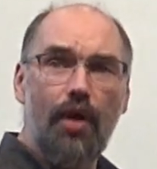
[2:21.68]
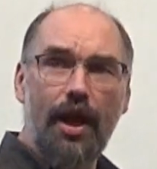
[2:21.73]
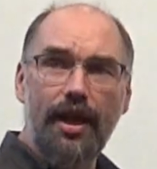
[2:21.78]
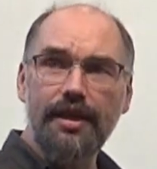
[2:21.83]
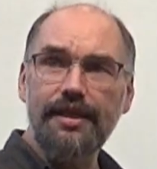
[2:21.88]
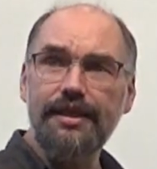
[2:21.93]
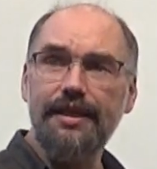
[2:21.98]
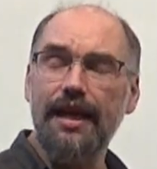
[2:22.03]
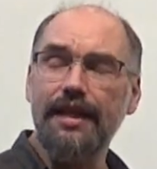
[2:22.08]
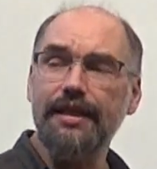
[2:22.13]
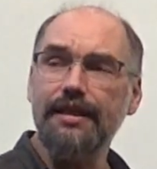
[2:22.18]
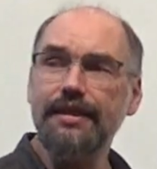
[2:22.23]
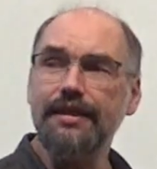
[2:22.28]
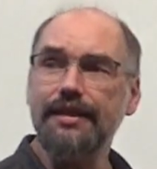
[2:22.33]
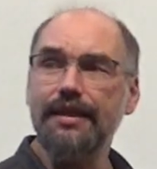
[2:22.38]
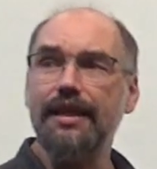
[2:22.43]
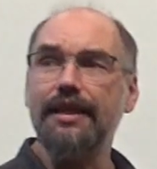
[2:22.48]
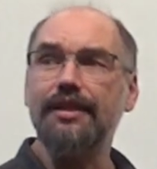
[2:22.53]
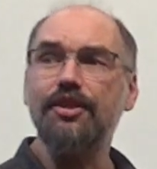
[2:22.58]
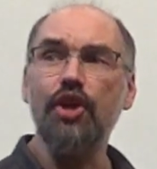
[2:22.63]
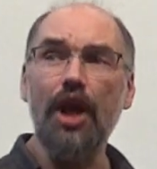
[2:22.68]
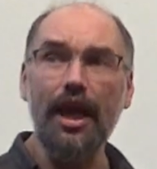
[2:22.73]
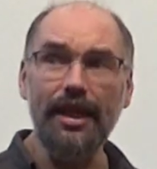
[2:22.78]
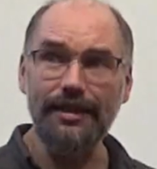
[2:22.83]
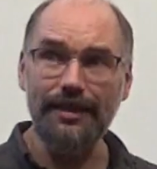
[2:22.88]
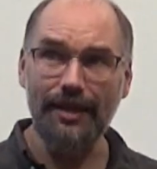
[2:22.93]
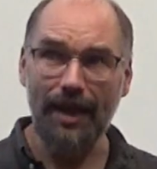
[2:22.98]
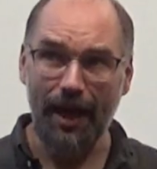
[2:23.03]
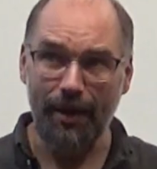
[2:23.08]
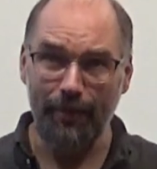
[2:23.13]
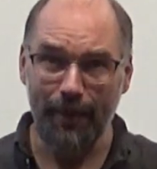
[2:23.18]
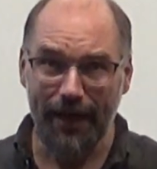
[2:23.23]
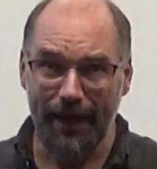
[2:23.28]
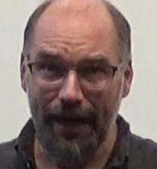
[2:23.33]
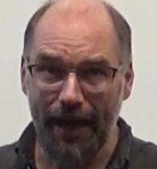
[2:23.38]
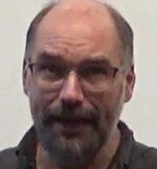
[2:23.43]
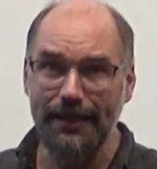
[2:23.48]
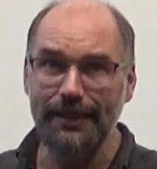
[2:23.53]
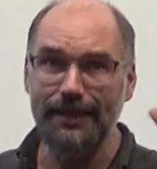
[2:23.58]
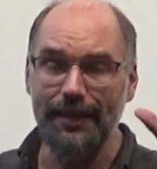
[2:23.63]
write a sentence, it's got to be a
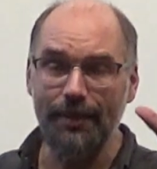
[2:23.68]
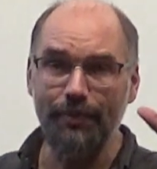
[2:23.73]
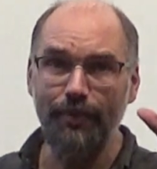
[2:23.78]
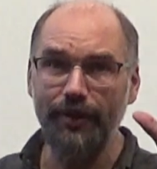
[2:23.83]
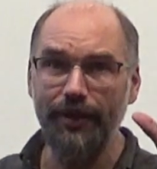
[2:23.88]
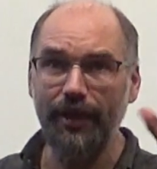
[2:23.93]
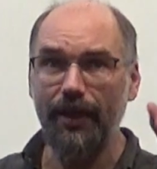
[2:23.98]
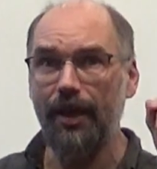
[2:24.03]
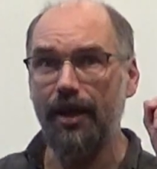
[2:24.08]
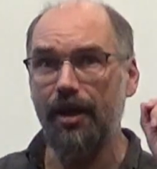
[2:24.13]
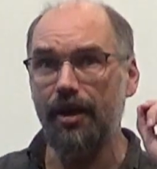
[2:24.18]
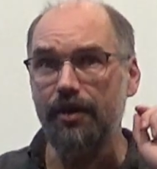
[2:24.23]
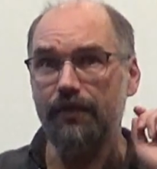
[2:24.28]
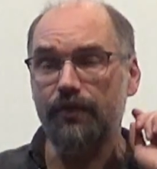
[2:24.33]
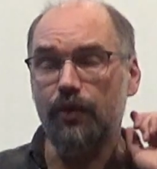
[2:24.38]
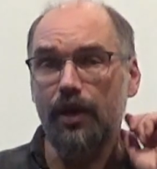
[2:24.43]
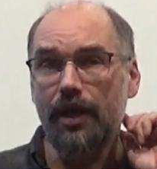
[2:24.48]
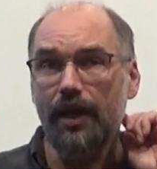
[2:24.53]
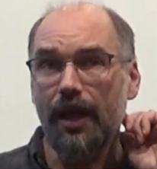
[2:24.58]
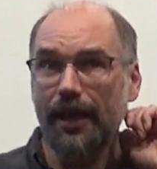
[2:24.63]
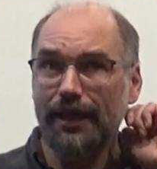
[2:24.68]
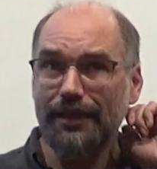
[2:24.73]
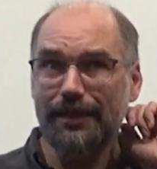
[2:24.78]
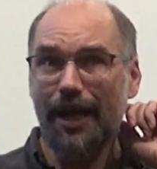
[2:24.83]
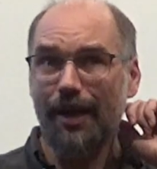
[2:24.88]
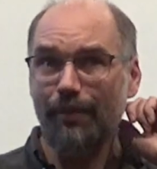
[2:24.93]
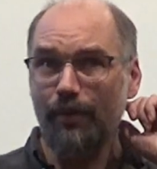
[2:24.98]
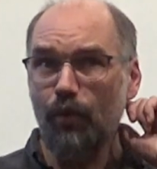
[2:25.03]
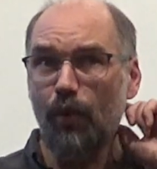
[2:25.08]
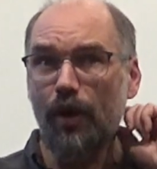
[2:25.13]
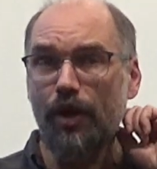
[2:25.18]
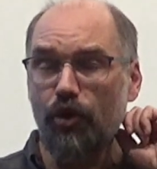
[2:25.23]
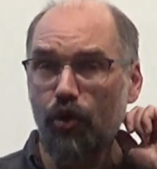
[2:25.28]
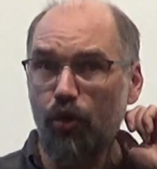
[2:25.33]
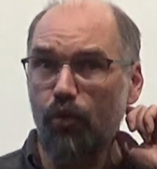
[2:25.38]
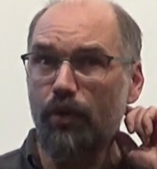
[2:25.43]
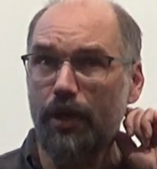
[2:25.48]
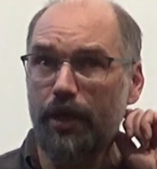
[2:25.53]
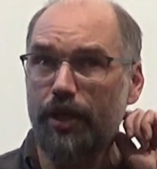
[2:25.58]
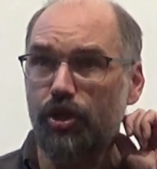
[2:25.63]
nice, simple, declarative one, and it's got to be one
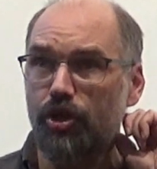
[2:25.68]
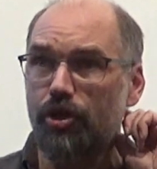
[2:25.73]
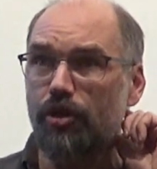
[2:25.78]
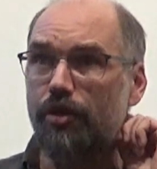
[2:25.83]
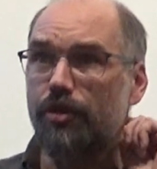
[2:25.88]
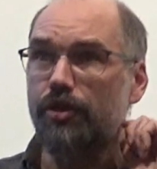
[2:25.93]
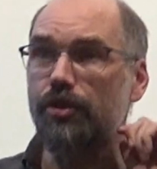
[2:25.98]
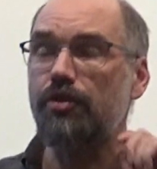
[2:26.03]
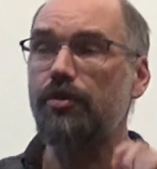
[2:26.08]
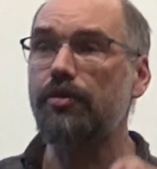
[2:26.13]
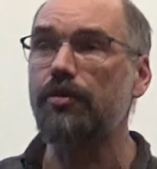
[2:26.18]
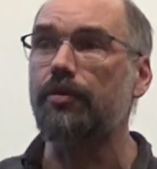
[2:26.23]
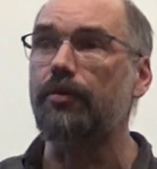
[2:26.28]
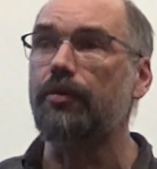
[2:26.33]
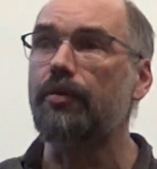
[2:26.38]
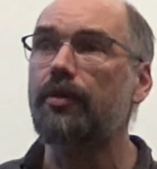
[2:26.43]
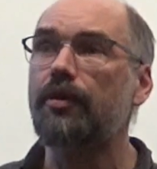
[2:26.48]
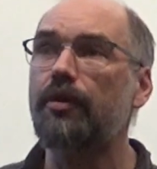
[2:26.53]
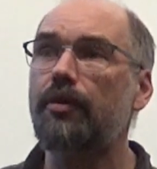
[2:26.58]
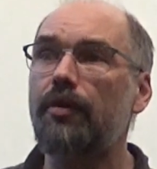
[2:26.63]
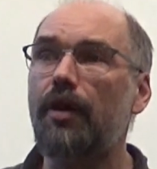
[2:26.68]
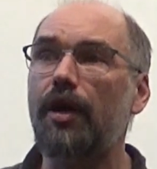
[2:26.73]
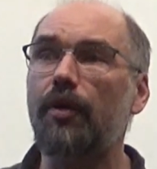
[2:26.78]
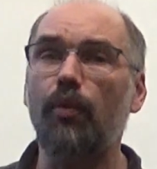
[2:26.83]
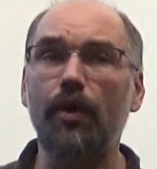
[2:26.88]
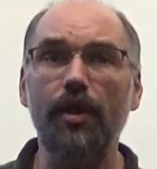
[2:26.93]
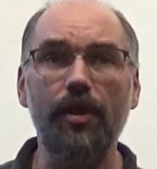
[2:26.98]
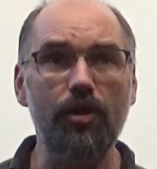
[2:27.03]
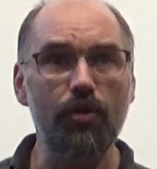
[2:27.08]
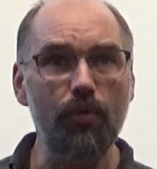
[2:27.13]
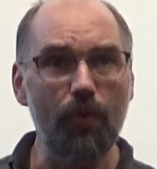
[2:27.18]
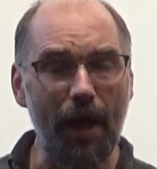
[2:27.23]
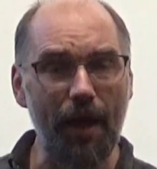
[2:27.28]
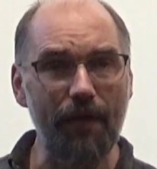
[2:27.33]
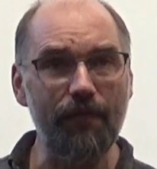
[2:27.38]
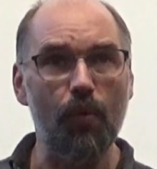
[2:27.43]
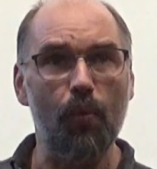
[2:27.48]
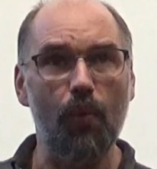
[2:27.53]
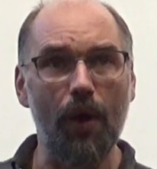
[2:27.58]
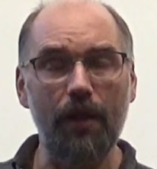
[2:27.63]
you're really sure is true. Right? One that you
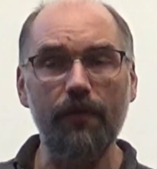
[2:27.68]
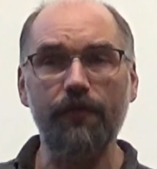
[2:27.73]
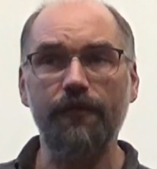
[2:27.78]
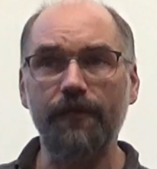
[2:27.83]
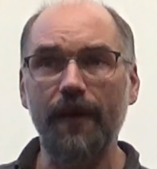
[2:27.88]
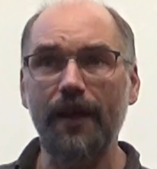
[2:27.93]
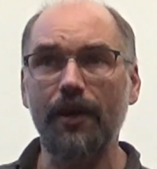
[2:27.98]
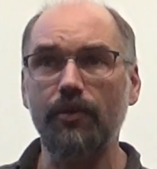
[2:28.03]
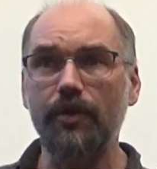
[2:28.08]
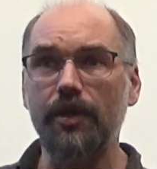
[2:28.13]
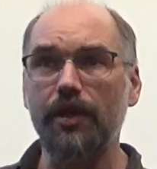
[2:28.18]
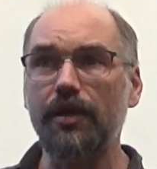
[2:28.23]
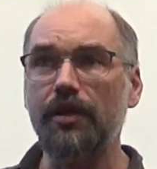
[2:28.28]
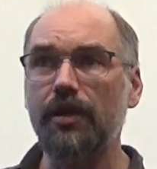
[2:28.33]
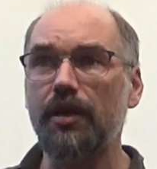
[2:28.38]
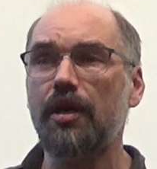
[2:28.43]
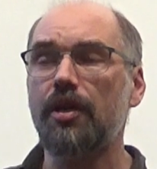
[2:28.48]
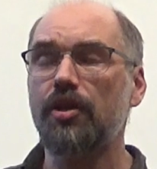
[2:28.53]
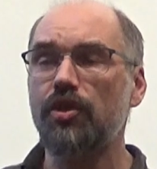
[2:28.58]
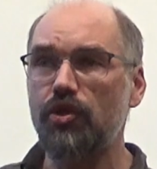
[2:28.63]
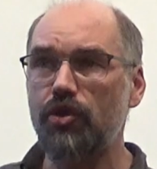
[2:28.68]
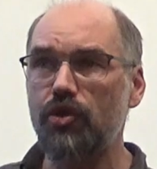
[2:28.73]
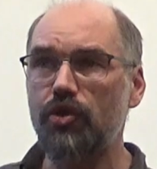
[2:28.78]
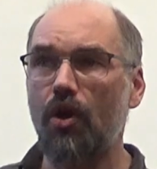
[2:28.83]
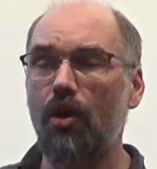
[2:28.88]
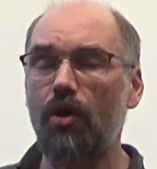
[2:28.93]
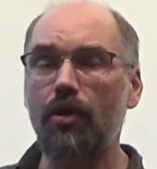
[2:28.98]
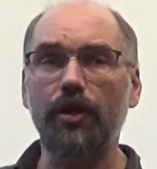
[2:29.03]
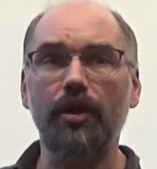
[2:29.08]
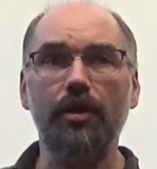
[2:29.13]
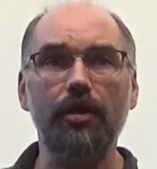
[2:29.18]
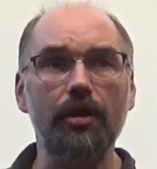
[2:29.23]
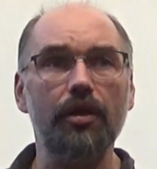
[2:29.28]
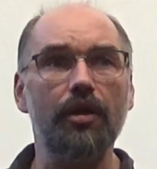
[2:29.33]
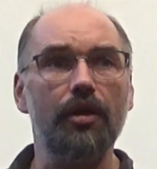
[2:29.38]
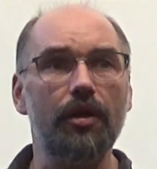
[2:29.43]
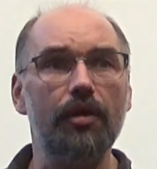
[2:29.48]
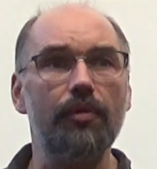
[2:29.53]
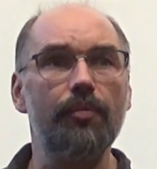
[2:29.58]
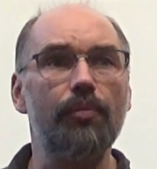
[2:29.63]
have a well-founded,
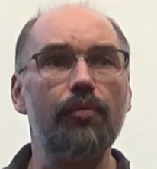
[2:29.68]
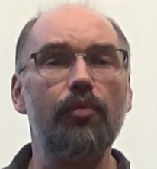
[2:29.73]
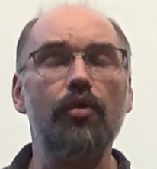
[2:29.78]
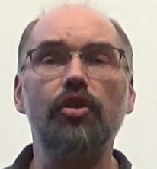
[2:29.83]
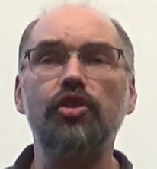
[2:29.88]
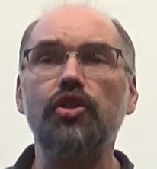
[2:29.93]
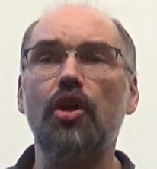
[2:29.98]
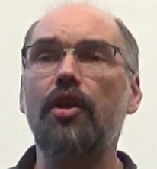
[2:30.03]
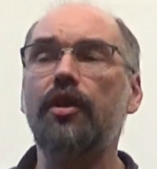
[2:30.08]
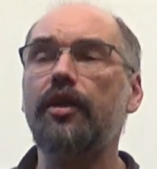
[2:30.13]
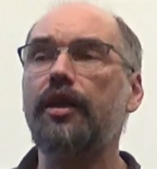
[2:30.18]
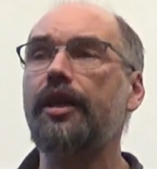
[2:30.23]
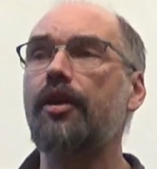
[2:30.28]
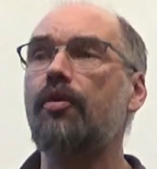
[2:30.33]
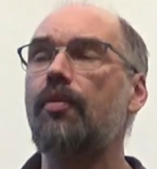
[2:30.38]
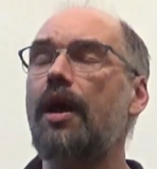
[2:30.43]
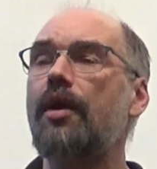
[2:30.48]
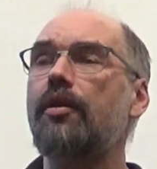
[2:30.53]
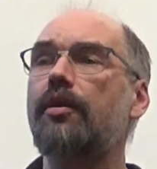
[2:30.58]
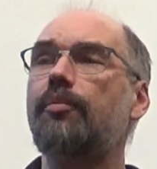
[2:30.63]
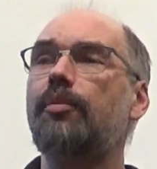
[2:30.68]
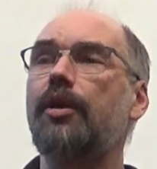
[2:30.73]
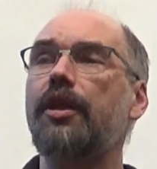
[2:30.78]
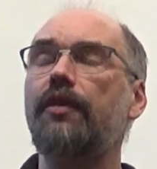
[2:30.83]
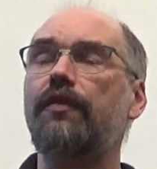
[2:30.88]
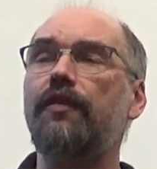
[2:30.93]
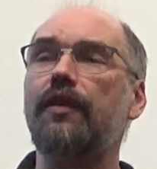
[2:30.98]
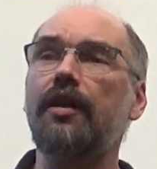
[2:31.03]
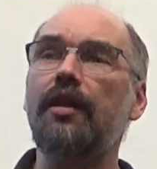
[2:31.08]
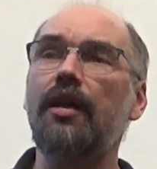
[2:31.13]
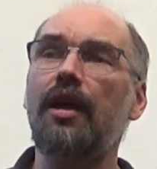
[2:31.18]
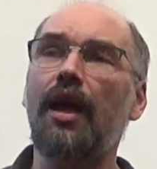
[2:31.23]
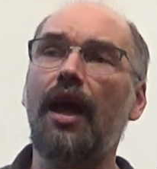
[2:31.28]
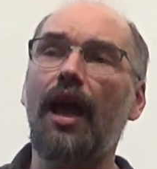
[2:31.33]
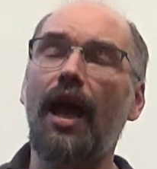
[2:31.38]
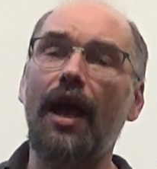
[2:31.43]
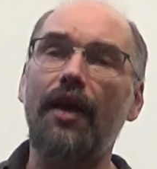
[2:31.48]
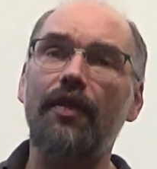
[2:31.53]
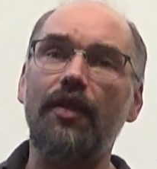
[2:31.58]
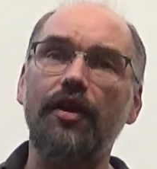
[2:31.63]
solidly grounded belief in,
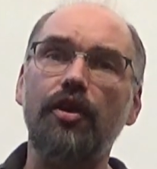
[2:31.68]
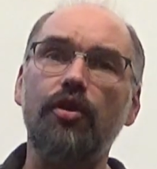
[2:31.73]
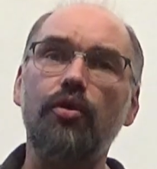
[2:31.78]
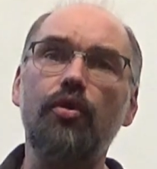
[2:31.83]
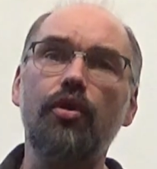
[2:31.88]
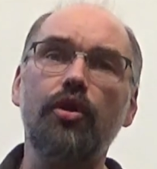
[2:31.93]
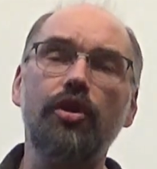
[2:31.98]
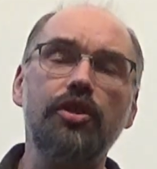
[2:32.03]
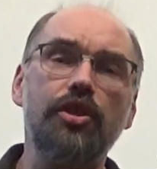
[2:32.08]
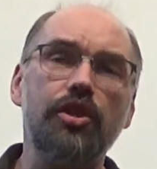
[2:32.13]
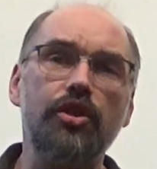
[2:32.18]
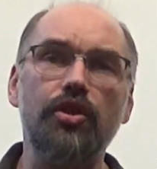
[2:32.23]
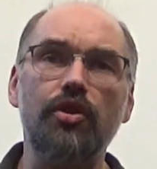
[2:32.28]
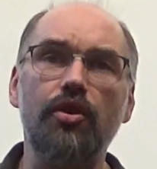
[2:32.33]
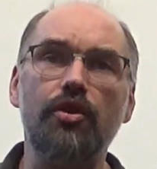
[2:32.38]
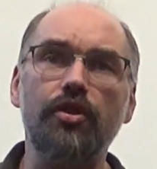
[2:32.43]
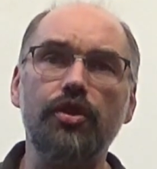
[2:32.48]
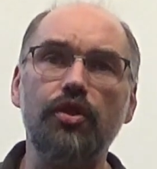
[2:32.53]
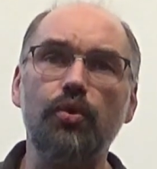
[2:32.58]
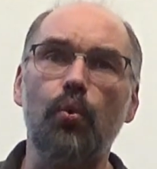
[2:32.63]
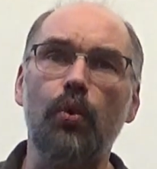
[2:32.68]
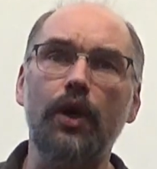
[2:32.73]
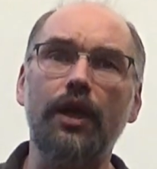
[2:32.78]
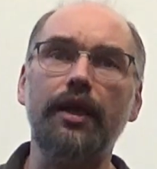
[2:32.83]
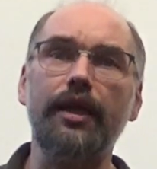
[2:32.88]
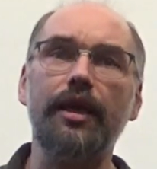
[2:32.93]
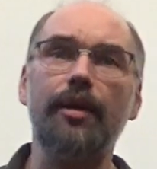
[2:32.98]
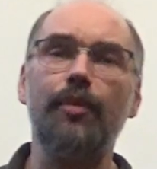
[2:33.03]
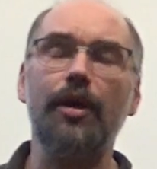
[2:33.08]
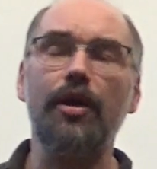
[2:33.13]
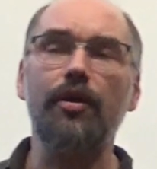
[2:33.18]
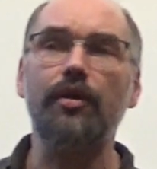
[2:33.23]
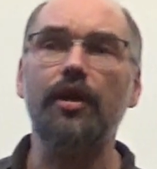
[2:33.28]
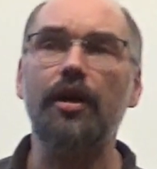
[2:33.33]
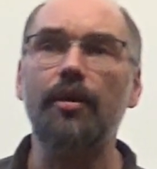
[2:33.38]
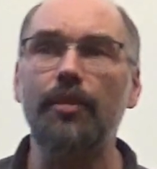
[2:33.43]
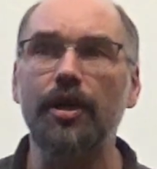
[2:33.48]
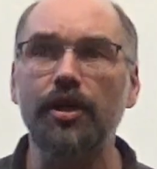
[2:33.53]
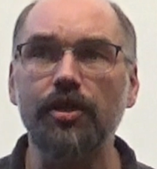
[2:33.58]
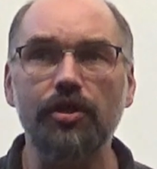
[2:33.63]
and that you could discourse wittily about
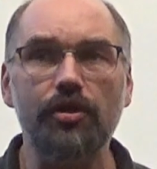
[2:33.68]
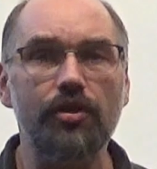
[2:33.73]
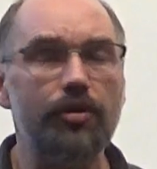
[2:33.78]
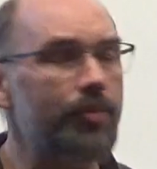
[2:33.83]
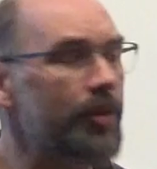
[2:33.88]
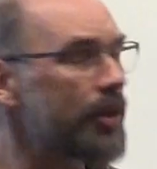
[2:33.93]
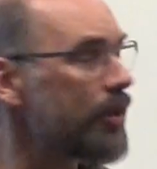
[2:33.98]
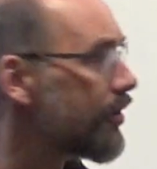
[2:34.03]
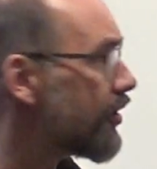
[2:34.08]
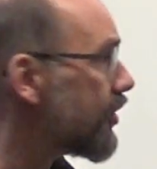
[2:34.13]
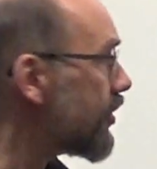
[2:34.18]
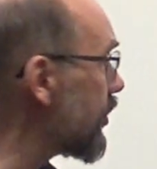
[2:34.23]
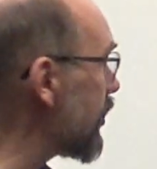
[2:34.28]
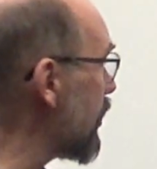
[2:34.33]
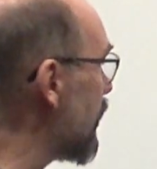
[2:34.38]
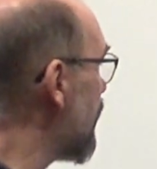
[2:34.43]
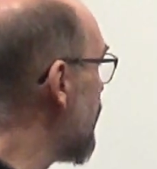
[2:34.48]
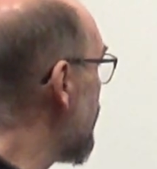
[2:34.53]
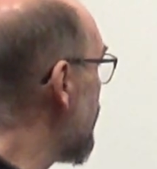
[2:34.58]
amongst your peers.